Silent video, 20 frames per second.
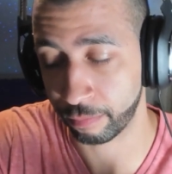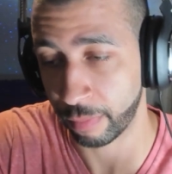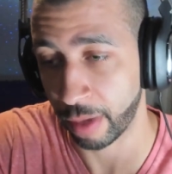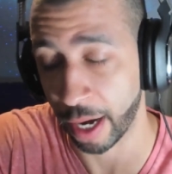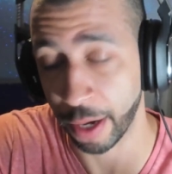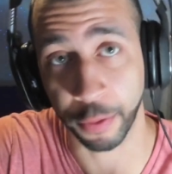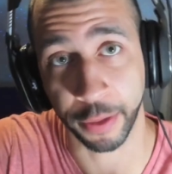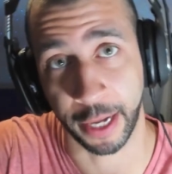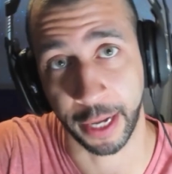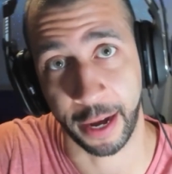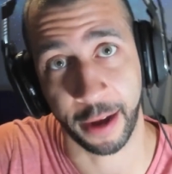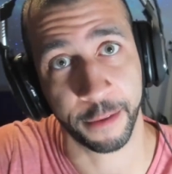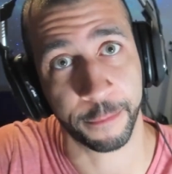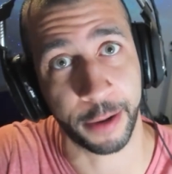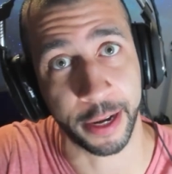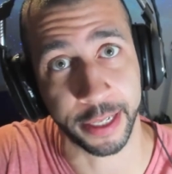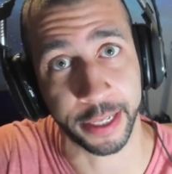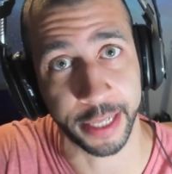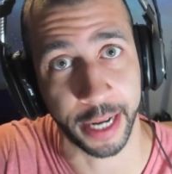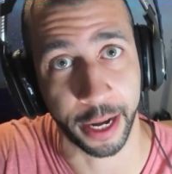I don't care if
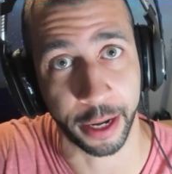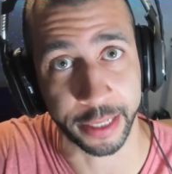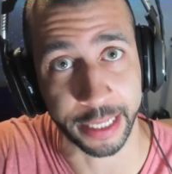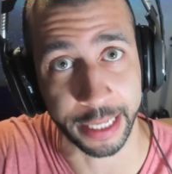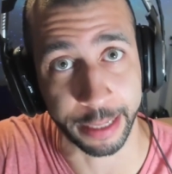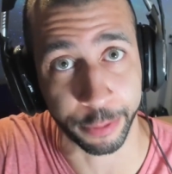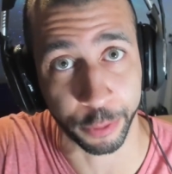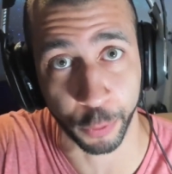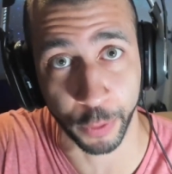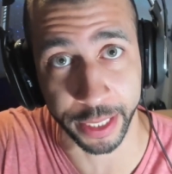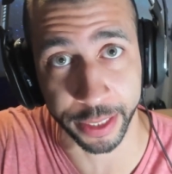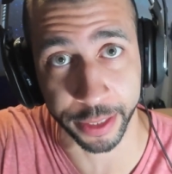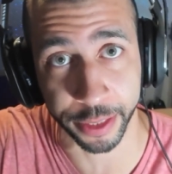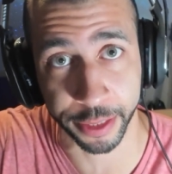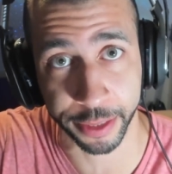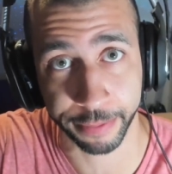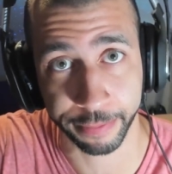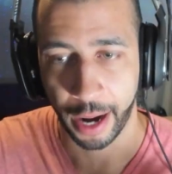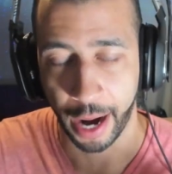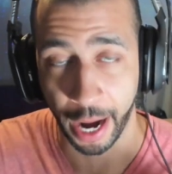my entire team quits.